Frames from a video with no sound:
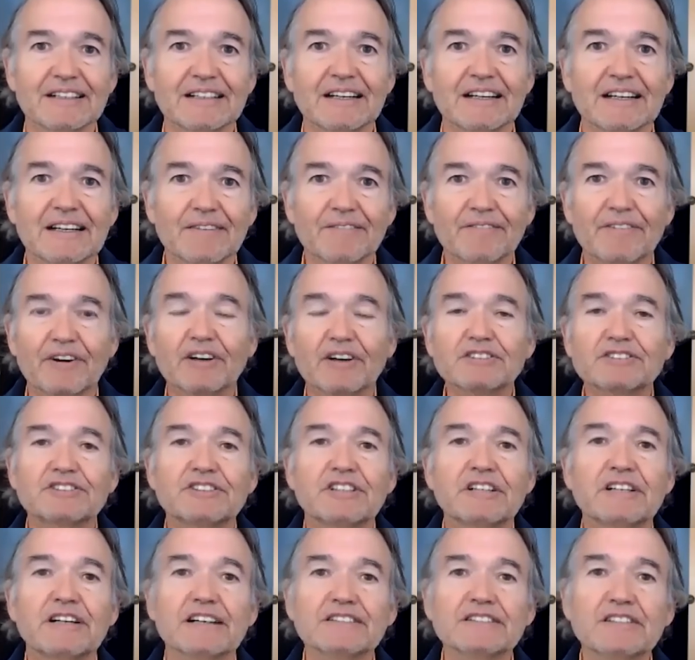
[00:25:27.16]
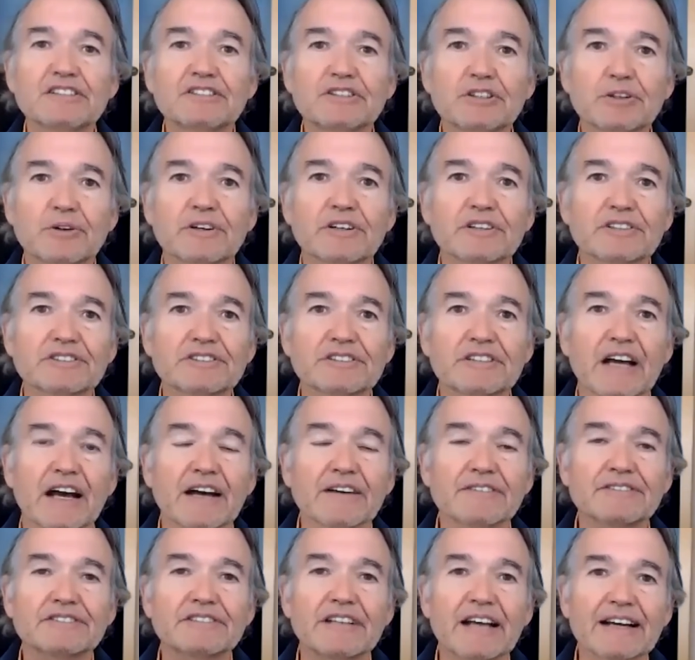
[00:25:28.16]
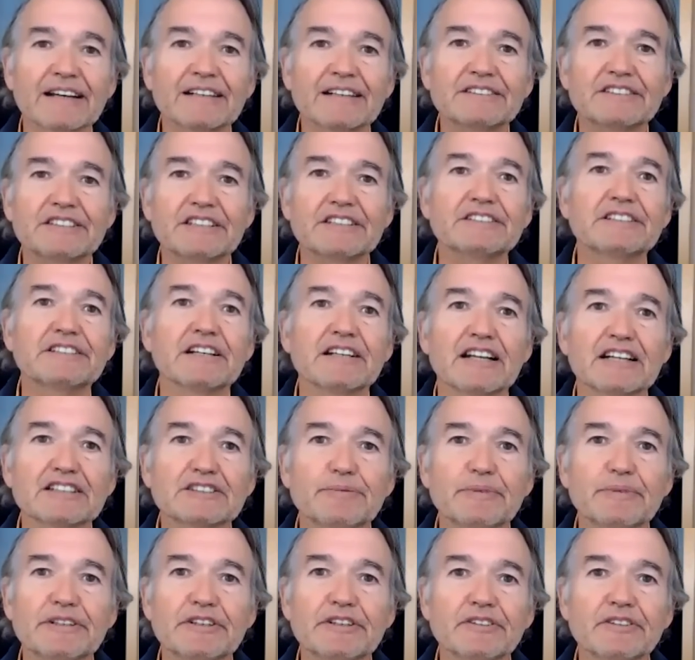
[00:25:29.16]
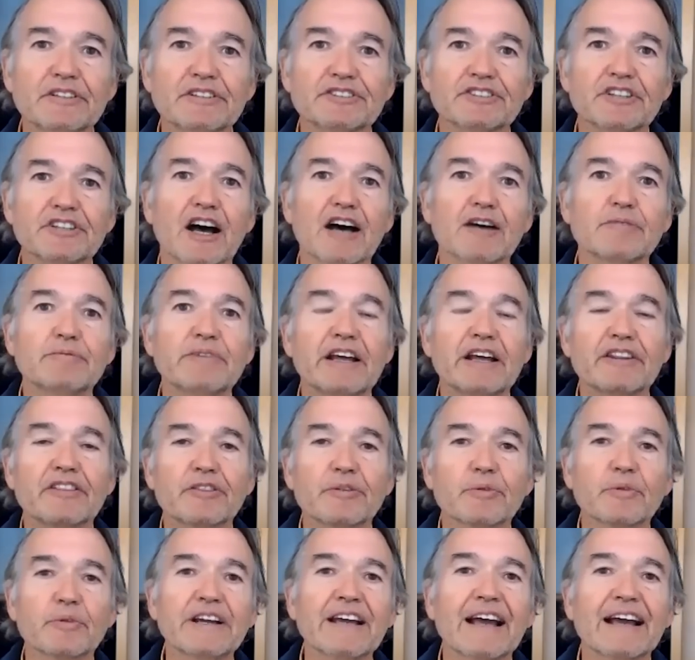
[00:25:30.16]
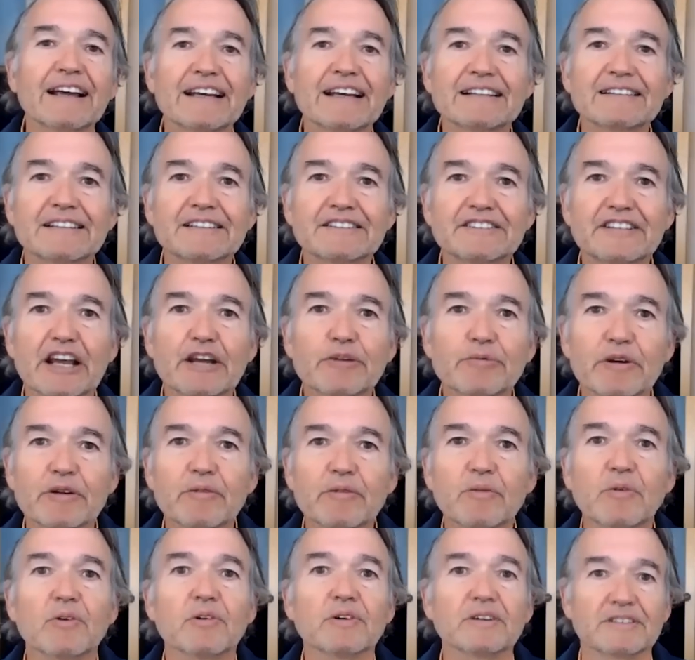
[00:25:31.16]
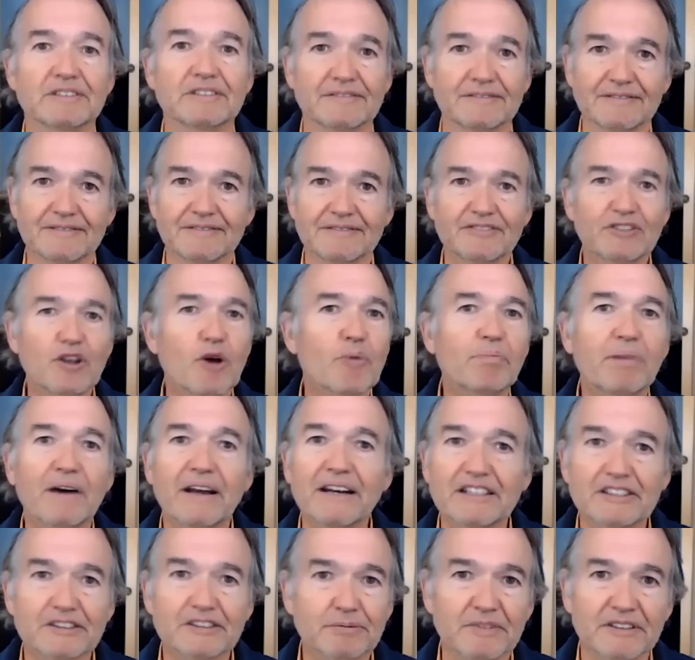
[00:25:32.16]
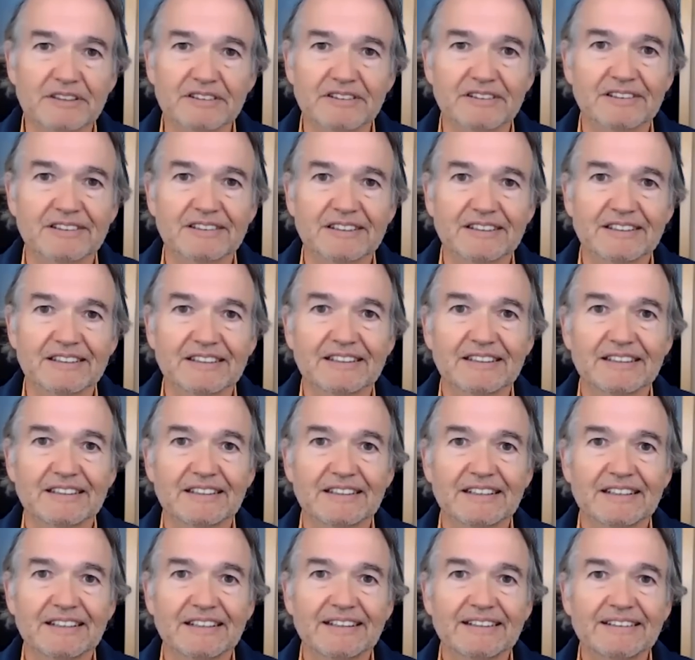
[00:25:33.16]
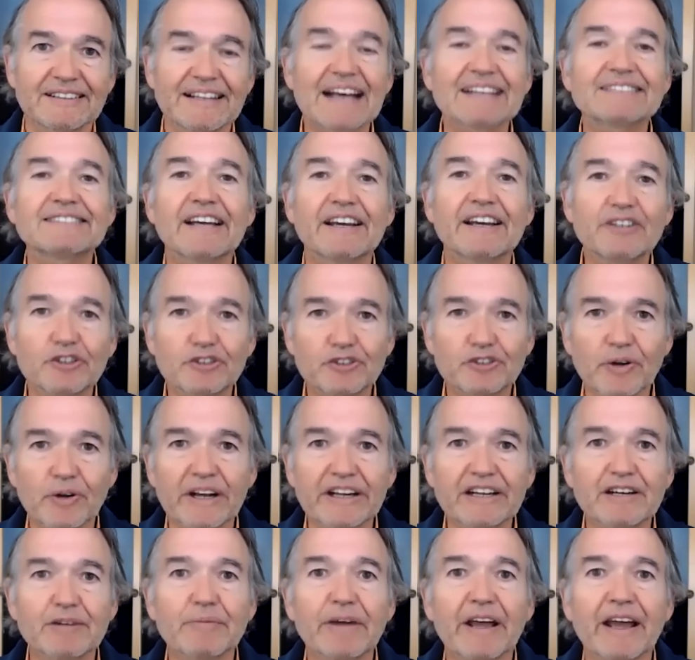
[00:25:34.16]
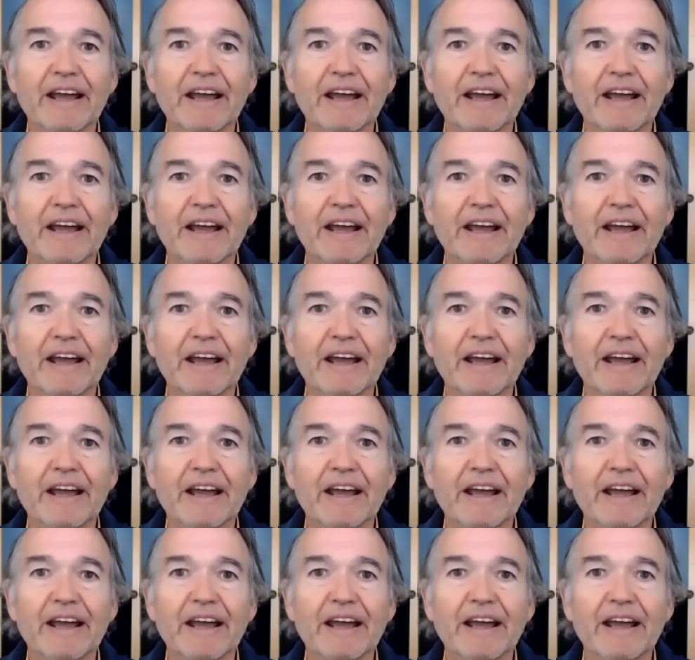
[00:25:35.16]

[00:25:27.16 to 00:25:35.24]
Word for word: First, she doesn't do it herself. Second, she still lets me do the job. And three, I get the same reward, no punishment. That's okay, how you train first a man.